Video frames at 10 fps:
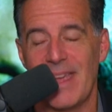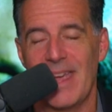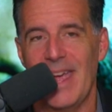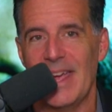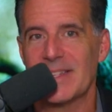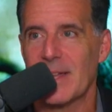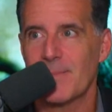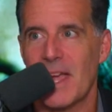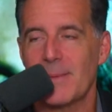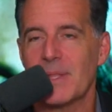And
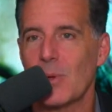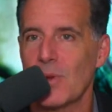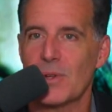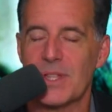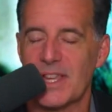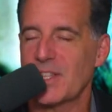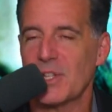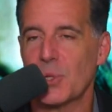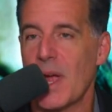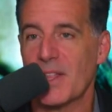sometimes lawyers like
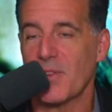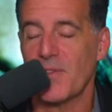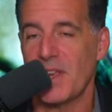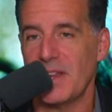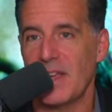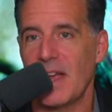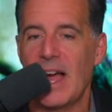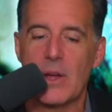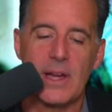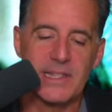just drag their feet.
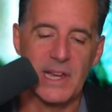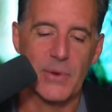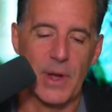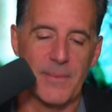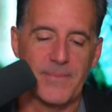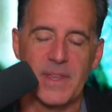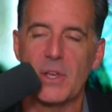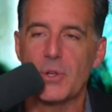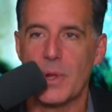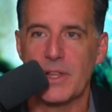I go, I tell you what,
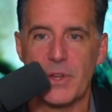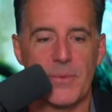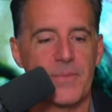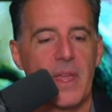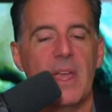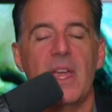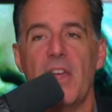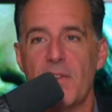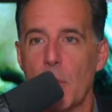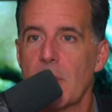here's what I'll do.
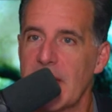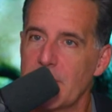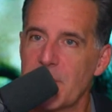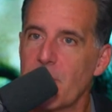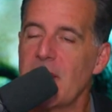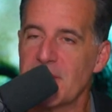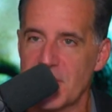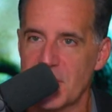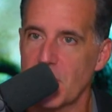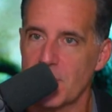If you're okay with the price and
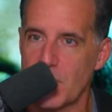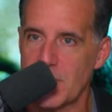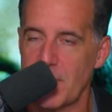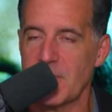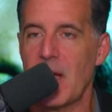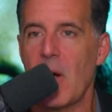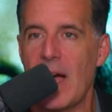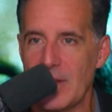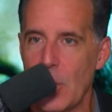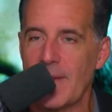the terms we spelled out,
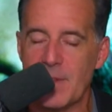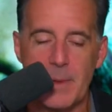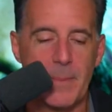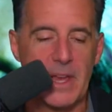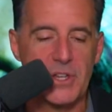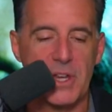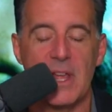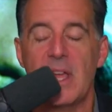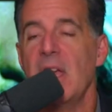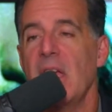I know I have to be patient.
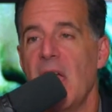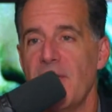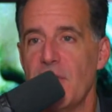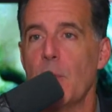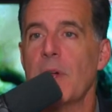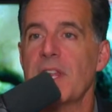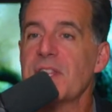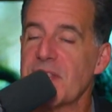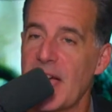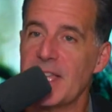If you want to
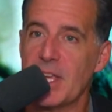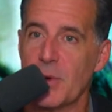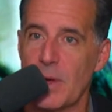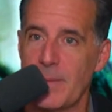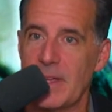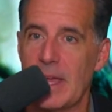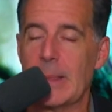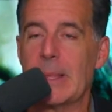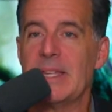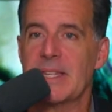sign the agreement, at
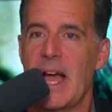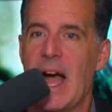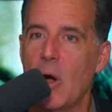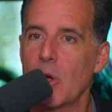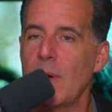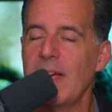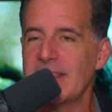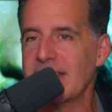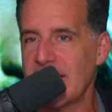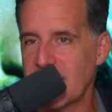least I'll go ahead
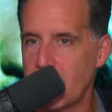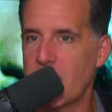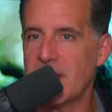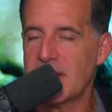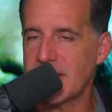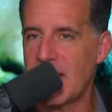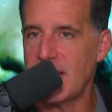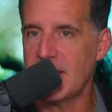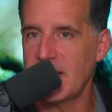and set the money aside.